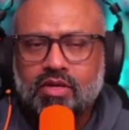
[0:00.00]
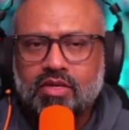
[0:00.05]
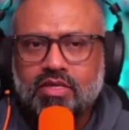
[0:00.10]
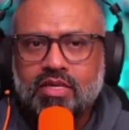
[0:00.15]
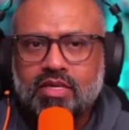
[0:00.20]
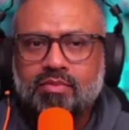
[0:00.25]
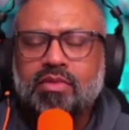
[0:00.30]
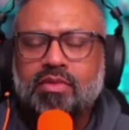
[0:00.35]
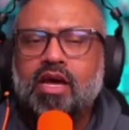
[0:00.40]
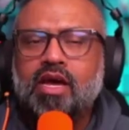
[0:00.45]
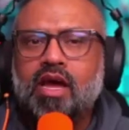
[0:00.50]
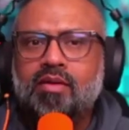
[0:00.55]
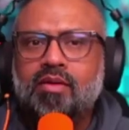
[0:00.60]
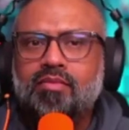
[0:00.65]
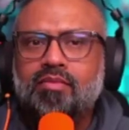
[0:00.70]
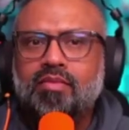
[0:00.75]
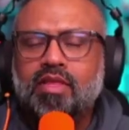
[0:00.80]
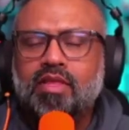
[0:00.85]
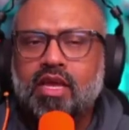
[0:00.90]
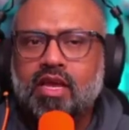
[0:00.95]
Because
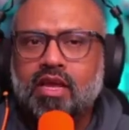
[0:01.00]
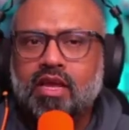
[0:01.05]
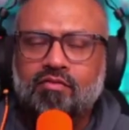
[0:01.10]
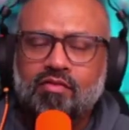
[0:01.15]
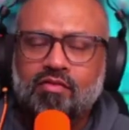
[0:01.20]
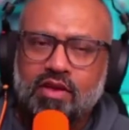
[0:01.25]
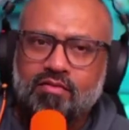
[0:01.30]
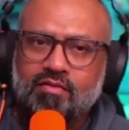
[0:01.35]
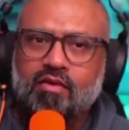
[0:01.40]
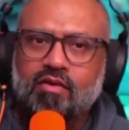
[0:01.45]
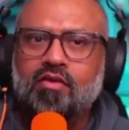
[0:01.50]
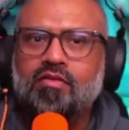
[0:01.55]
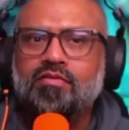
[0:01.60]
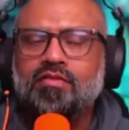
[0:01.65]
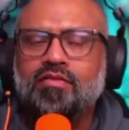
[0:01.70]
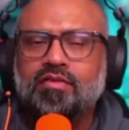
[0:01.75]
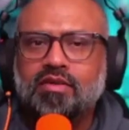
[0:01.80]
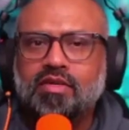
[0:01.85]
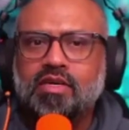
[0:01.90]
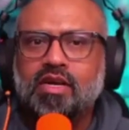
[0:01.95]
sometimes they can wave
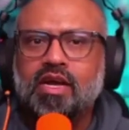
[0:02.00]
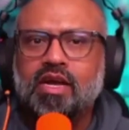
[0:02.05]
off.